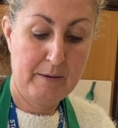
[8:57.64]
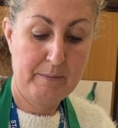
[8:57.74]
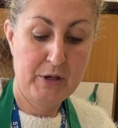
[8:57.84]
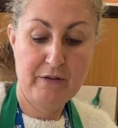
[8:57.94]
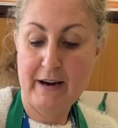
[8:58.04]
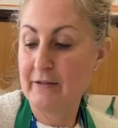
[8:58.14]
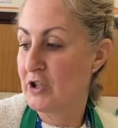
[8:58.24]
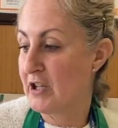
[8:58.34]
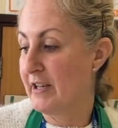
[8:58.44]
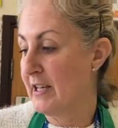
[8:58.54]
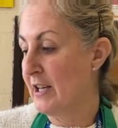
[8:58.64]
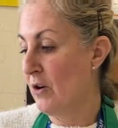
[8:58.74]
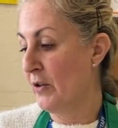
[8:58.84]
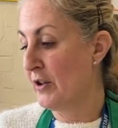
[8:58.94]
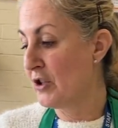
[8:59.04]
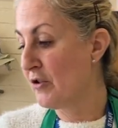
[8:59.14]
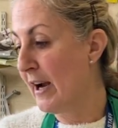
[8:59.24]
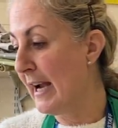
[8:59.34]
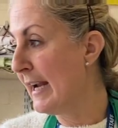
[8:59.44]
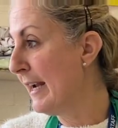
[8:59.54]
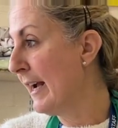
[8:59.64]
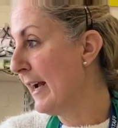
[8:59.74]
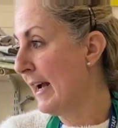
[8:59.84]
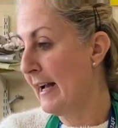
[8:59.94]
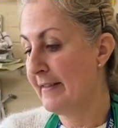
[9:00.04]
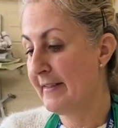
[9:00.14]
put your arancini on the tray, and